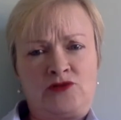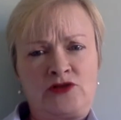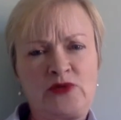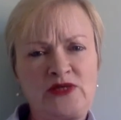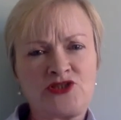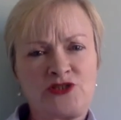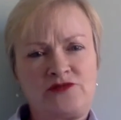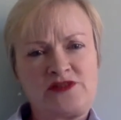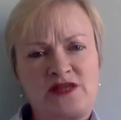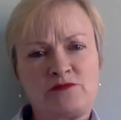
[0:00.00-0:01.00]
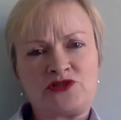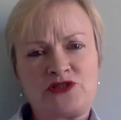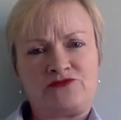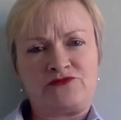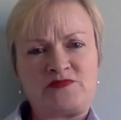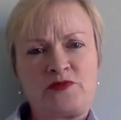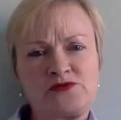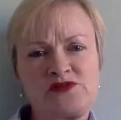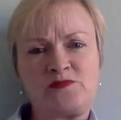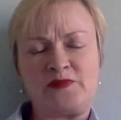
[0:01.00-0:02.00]
question of assumption of
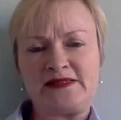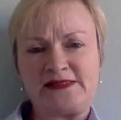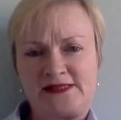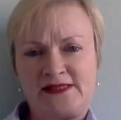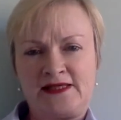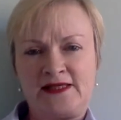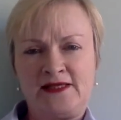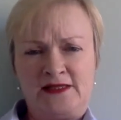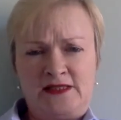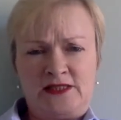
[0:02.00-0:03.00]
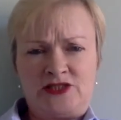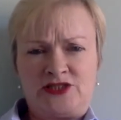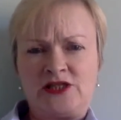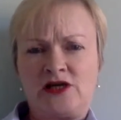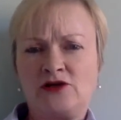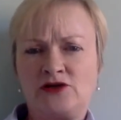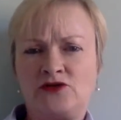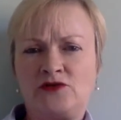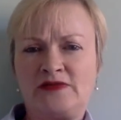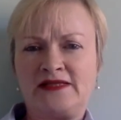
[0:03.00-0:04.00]
responsibility, she
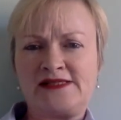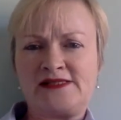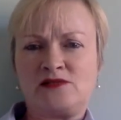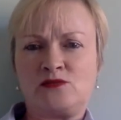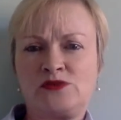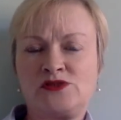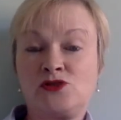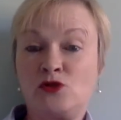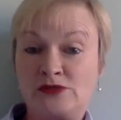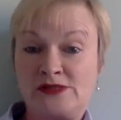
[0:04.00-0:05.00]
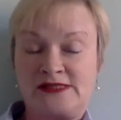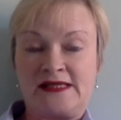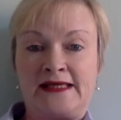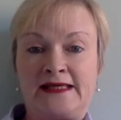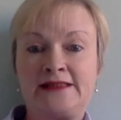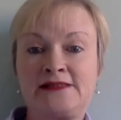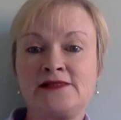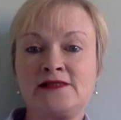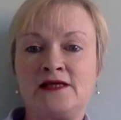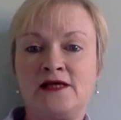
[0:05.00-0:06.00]
argued that Melissa was not detained,
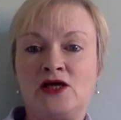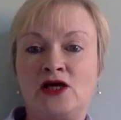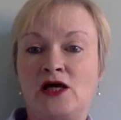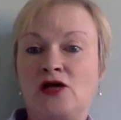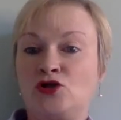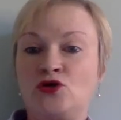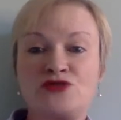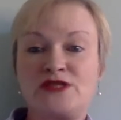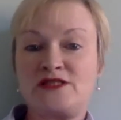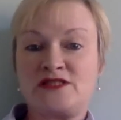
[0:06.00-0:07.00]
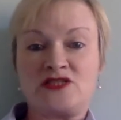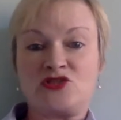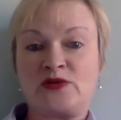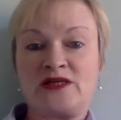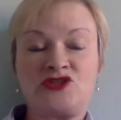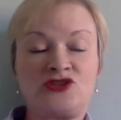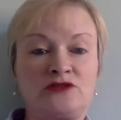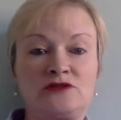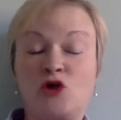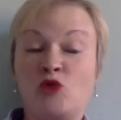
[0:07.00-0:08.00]
not in a
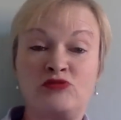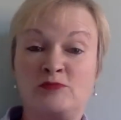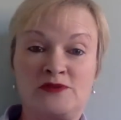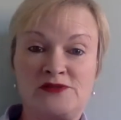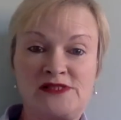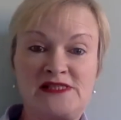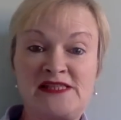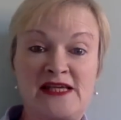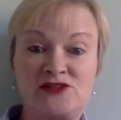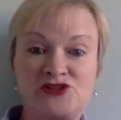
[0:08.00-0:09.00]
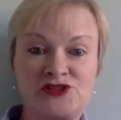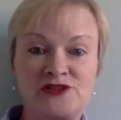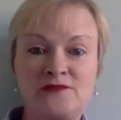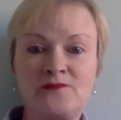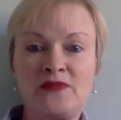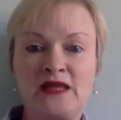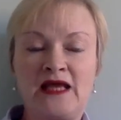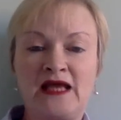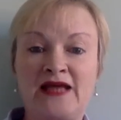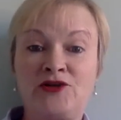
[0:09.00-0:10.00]
situation comparable to detention,
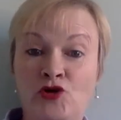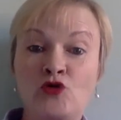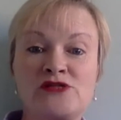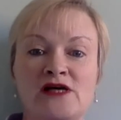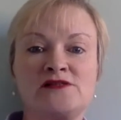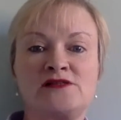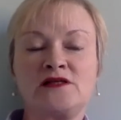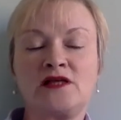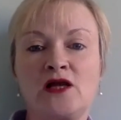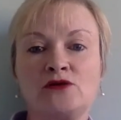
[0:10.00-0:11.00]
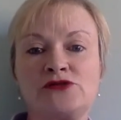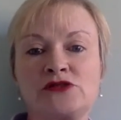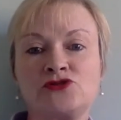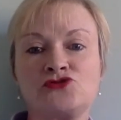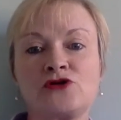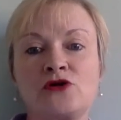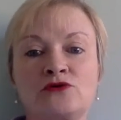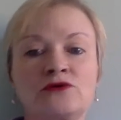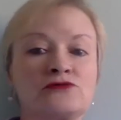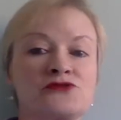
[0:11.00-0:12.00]
and not under close
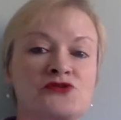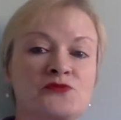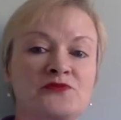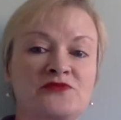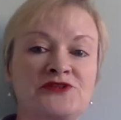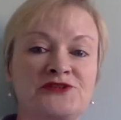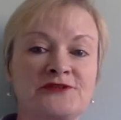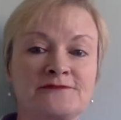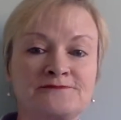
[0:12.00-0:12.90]
control or supervision.